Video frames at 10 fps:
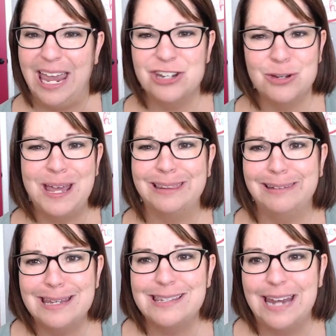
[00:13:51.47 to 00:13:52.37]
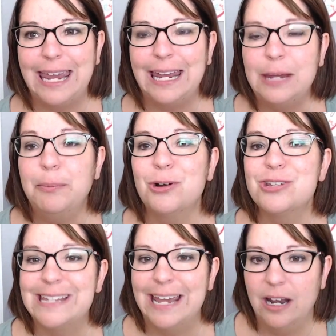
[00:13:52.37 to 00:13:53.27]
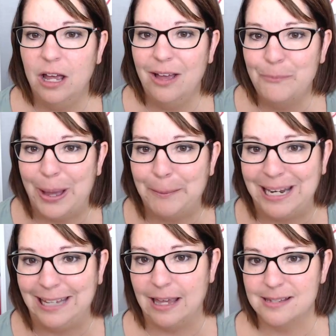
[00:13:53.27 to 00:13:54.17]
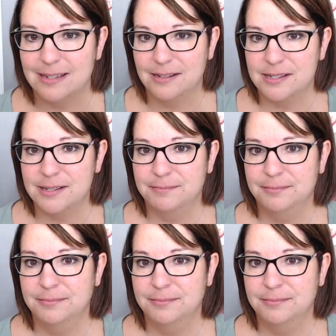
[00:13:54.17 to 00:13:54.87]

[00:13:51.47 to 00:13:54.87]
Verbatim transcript: it should be at least eighty percent of my mini lessons.